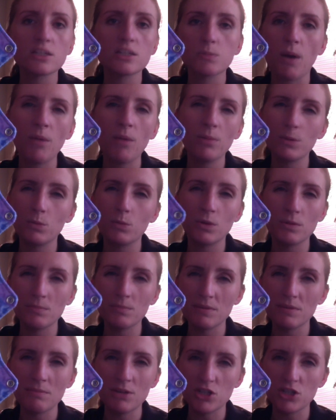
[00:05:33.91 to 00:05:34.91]
this probably
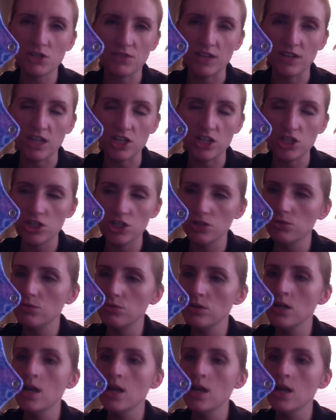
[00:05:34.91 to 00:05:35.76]
wouldn't be much of an issue.